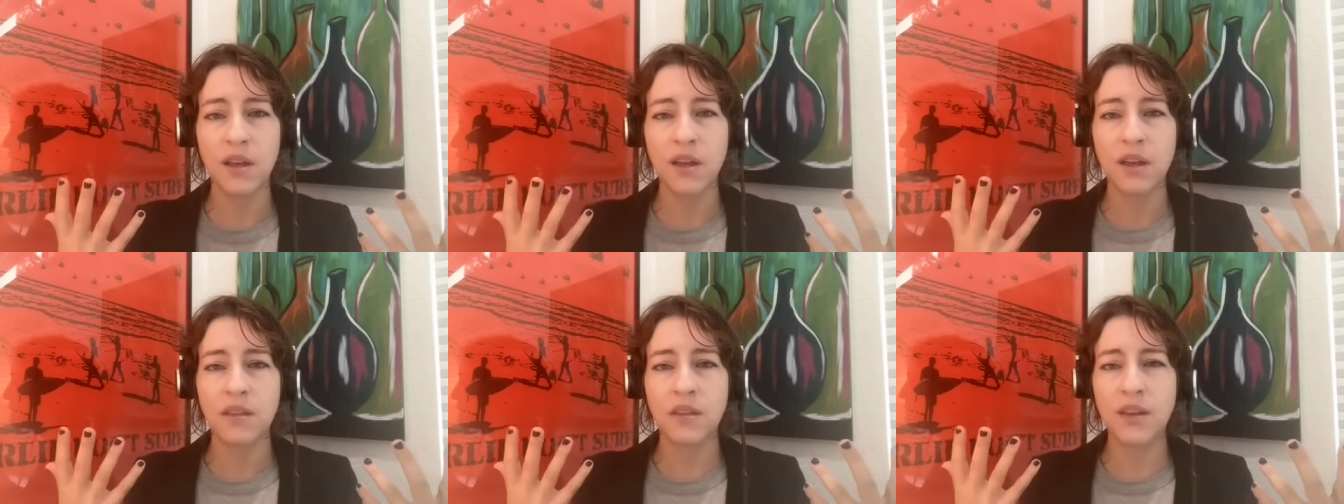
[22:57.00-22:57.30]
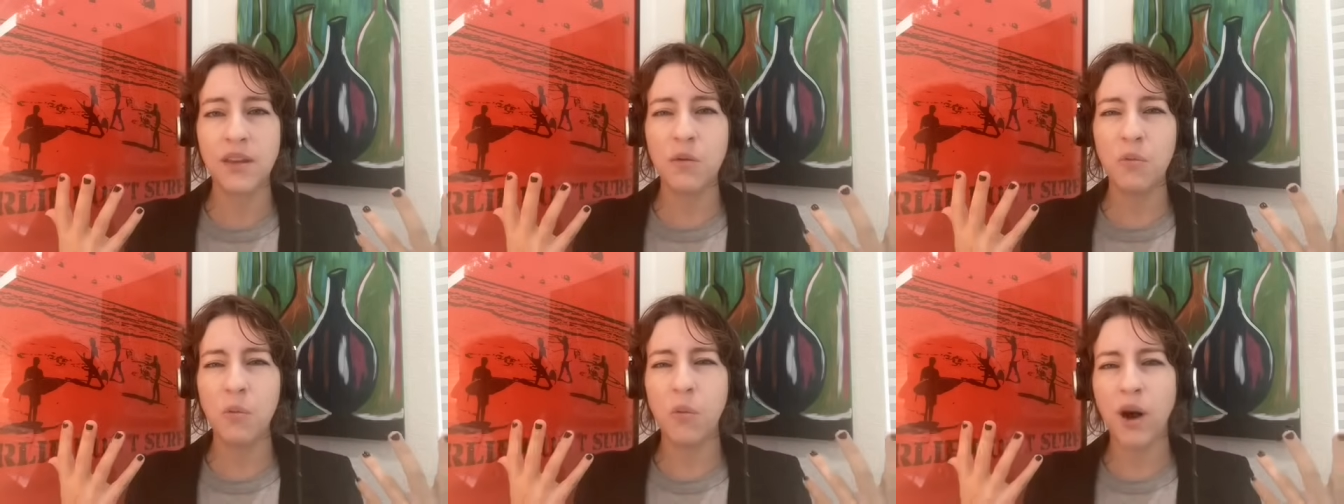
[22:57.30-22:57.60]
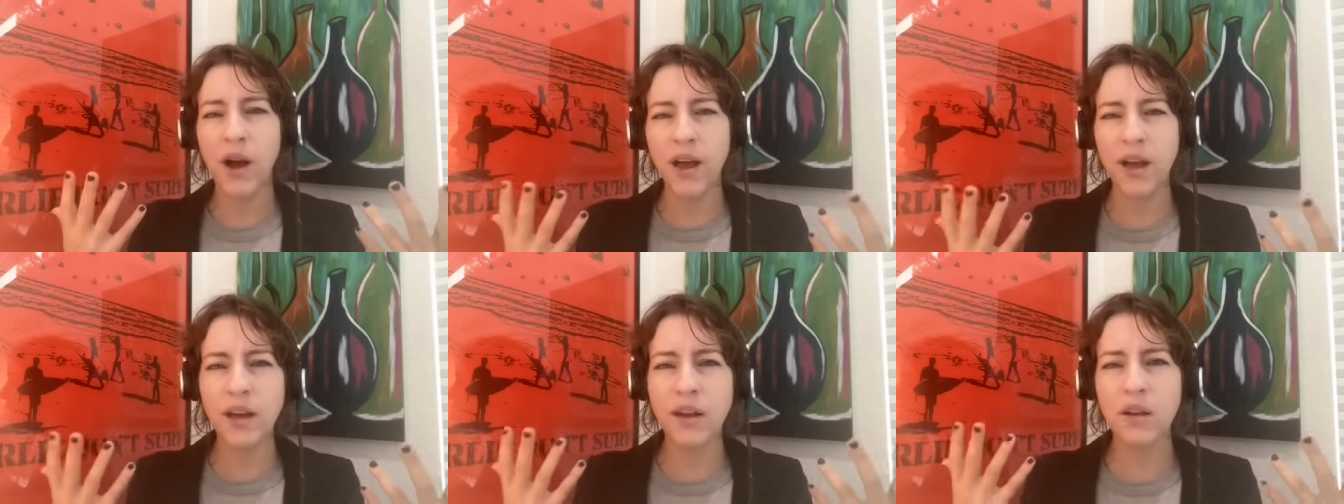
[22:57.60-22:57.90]
then
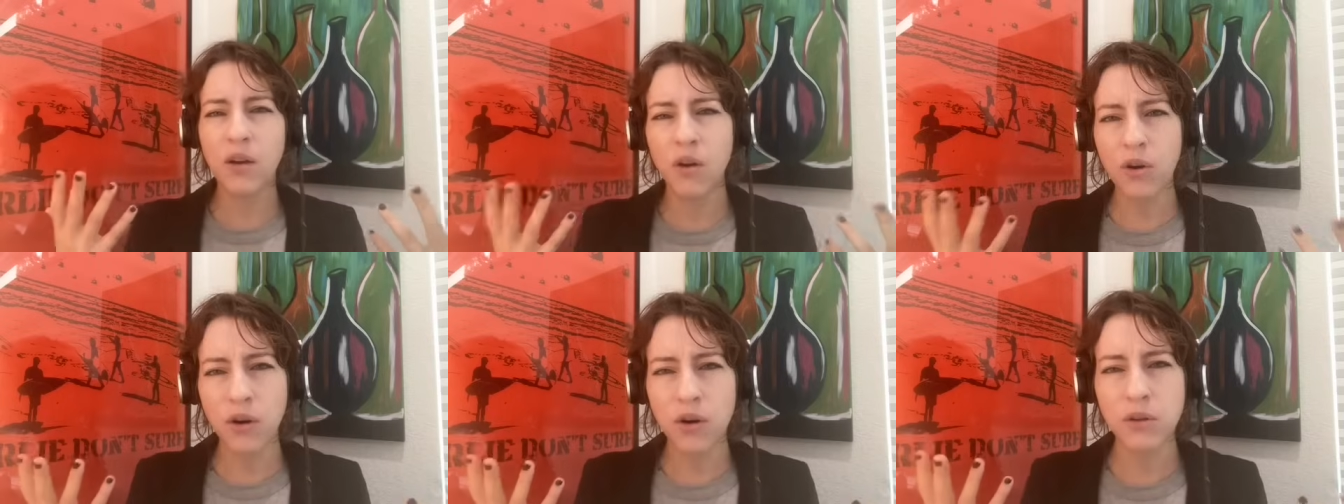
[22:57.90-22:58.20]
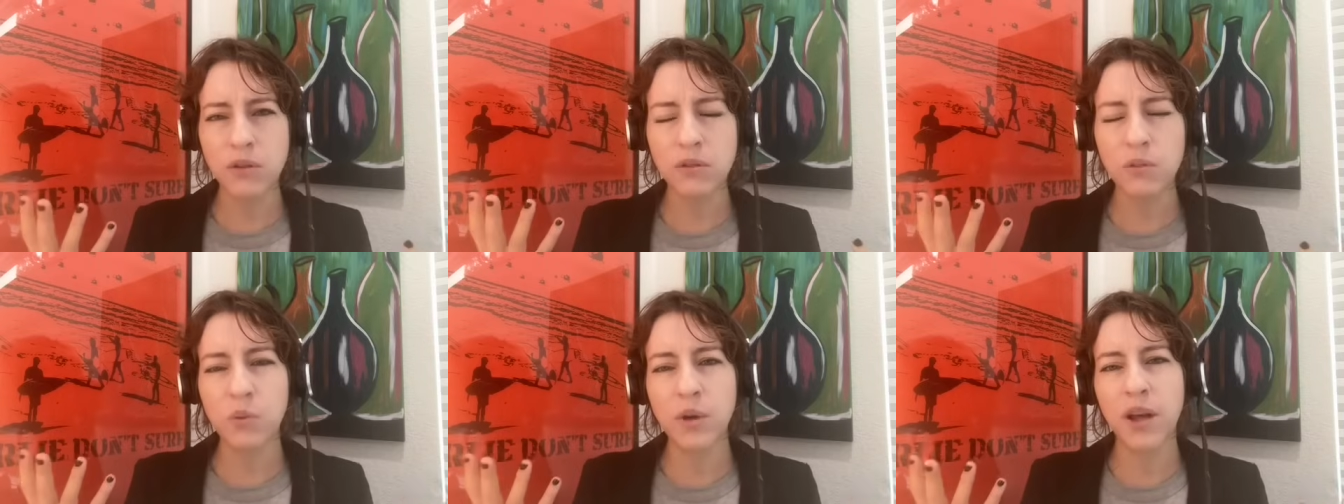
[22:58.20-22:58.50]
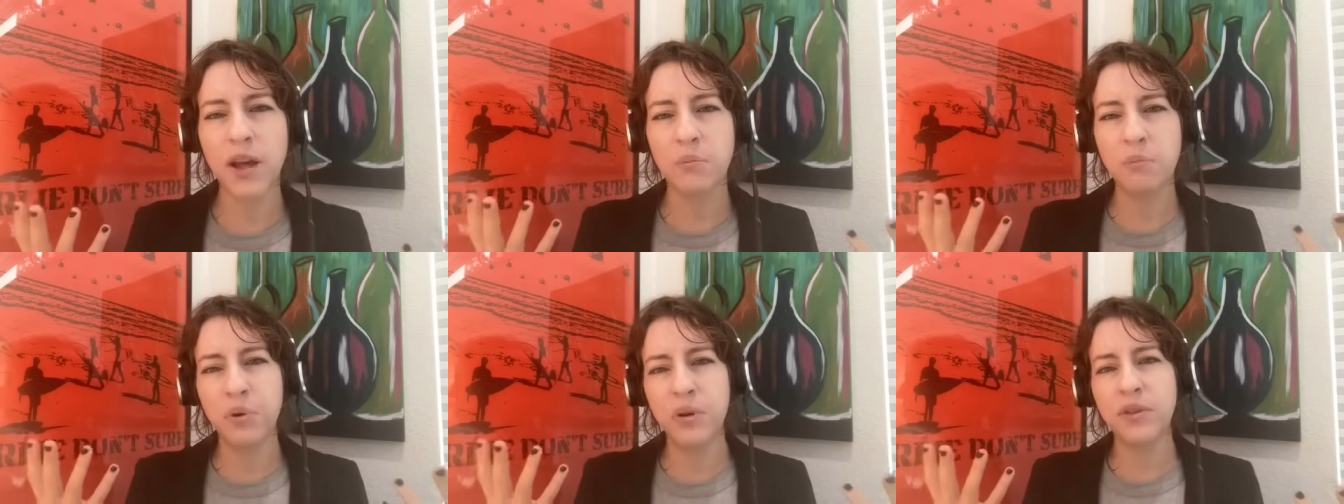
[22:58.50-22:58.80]
why on earth would
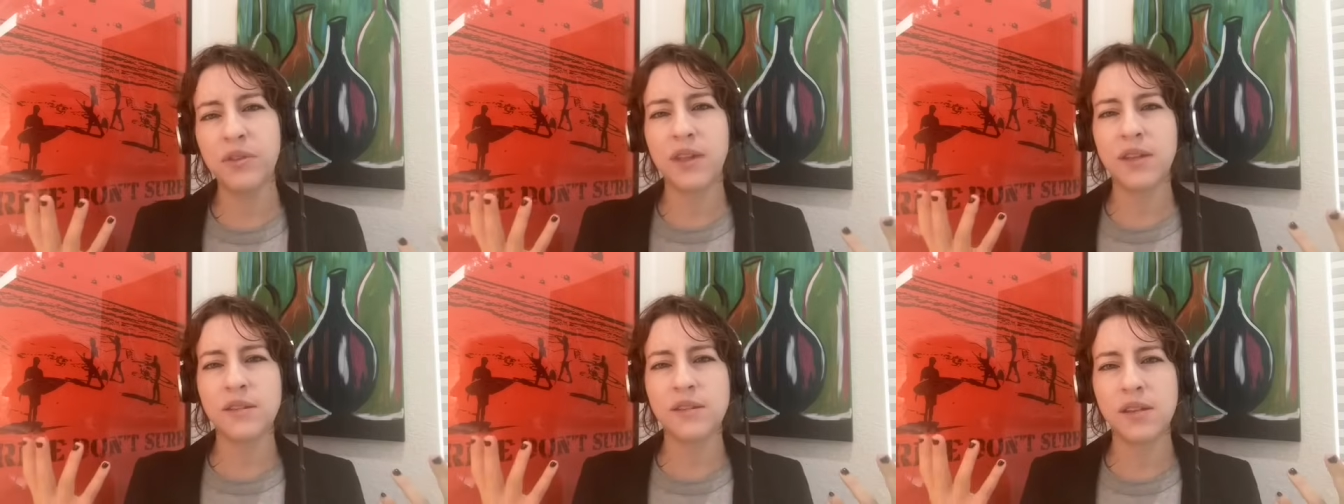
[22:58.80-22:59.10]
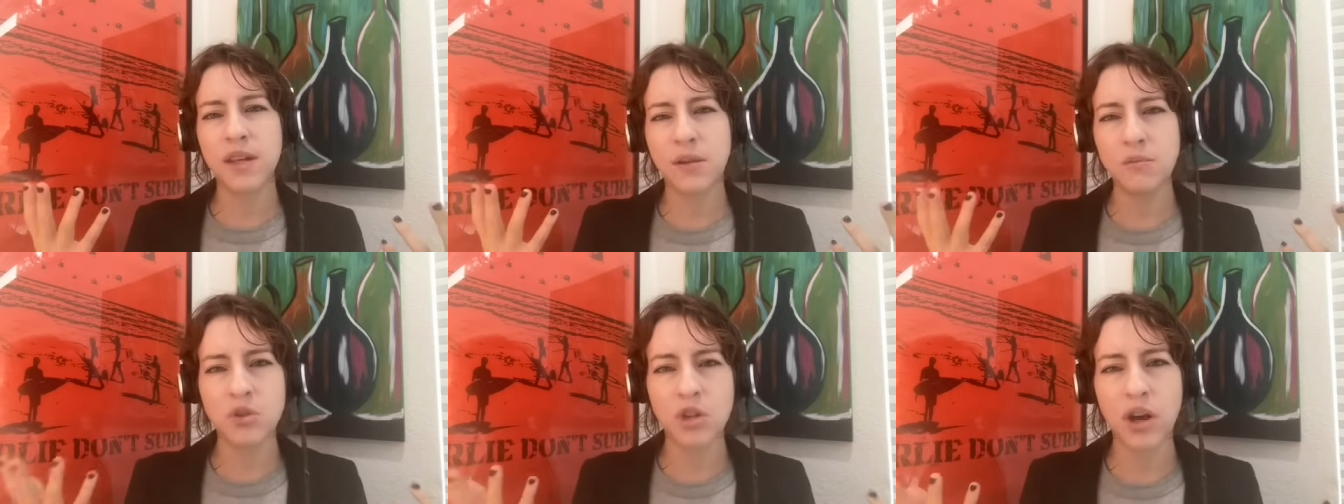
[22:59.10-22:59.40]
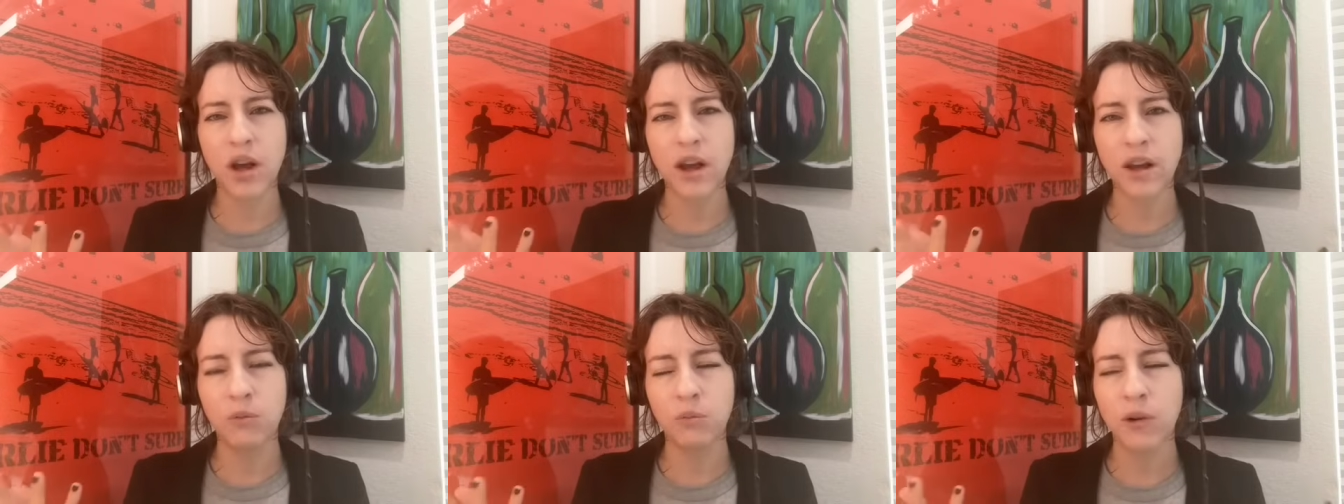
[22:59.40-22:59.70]
I put that same
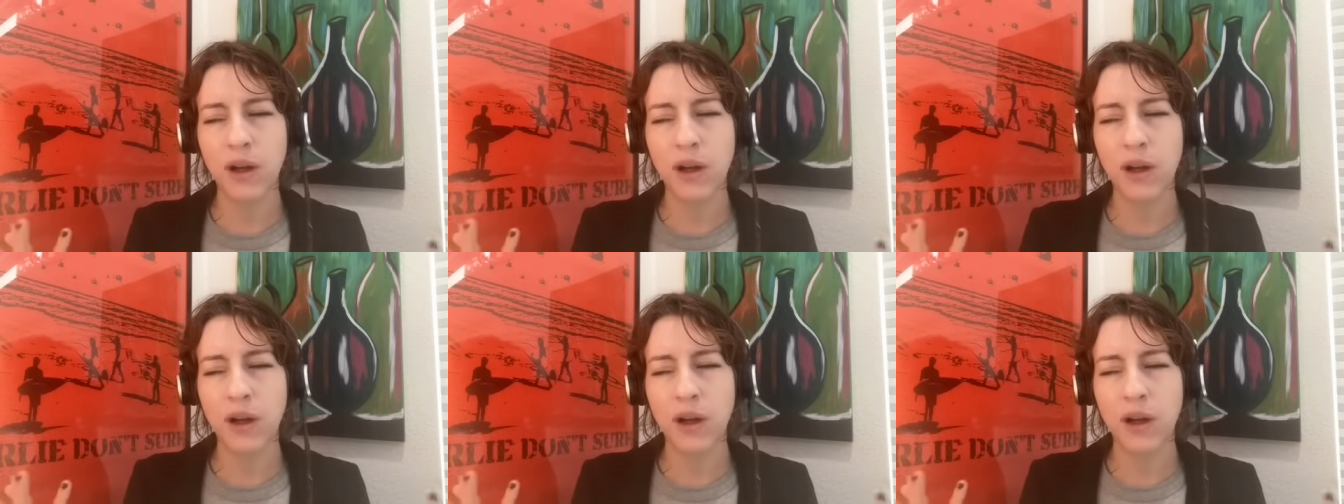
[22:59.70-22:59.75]
child,